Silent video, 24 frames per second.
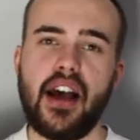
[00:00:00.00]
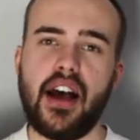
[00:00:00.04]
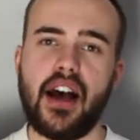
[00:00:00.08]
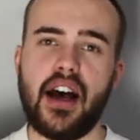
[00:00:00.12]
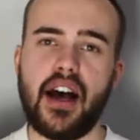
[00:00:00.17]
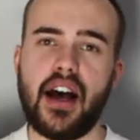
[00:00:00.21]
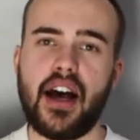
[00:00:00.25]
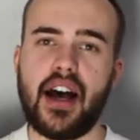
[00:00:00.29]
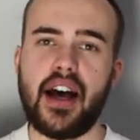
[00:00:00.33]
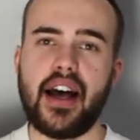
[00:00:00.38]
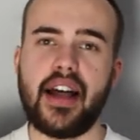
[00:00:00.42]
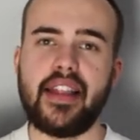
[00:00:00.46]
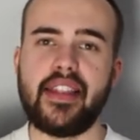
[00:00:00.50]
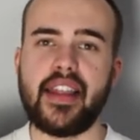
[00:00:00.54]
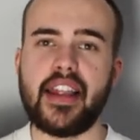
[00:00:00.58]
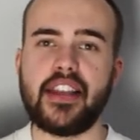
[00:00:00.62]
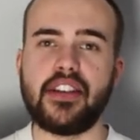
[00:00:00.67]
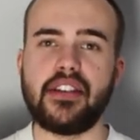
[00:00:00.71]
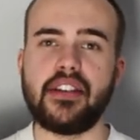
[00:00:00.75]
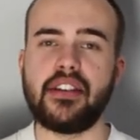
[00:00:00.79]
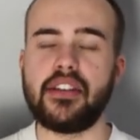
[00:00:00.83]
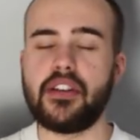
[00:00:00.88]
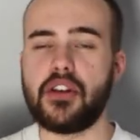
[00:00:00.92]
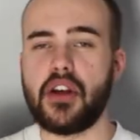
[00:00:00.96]
uh, and
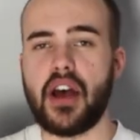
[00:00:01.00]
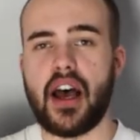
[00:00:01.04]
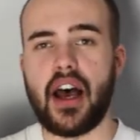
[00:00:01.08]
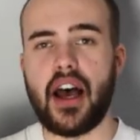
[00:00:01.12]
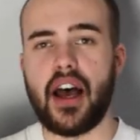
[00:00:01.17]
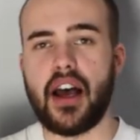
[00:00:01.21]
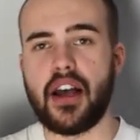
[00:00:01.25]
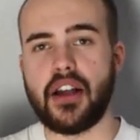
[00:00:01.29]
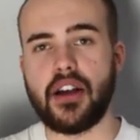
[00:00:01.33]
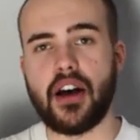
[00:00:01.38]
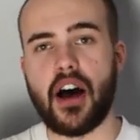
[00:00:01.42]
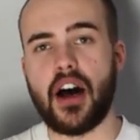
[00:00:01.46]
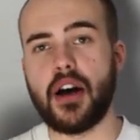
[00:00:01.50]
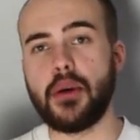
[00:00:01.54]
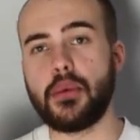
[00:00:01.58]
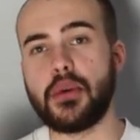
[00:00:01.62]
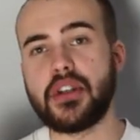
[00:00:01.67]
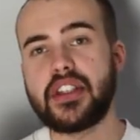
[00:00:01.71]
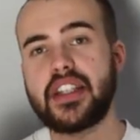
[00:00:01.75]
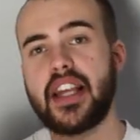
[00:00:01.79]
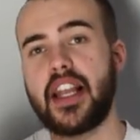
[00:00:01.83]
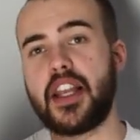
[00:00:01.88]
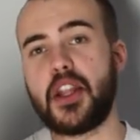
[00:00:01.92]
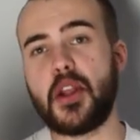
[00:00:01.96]
then uh, I
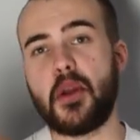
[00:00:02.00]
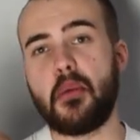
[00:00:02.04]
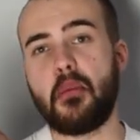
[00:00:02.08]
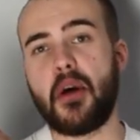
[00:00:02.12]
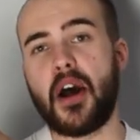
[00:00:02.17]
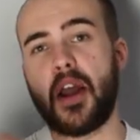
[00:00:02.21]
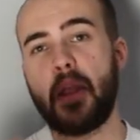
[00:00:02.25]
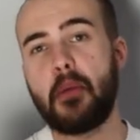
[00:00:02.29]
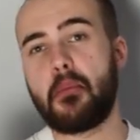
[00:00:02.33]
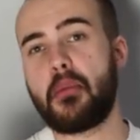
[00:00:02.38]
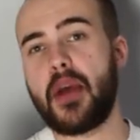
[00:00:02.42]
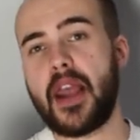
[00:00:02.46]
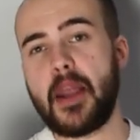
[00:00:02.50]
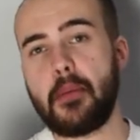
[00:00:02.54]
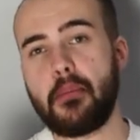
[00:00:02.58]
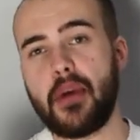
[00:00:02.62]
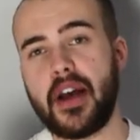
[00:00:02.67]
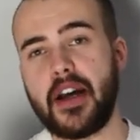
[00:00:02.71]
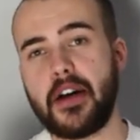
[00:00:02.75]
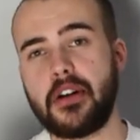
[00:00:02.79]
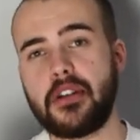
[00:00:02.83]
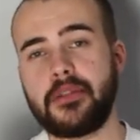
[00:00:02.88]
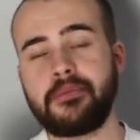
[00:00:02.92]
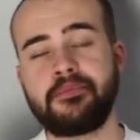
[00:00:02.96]
will tell you my
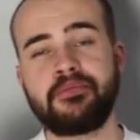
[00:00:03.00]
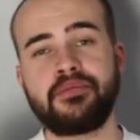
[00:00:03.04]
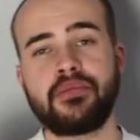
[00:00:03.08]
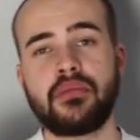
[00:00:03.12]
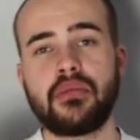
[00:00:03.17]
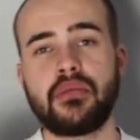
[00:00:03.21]
PayPal.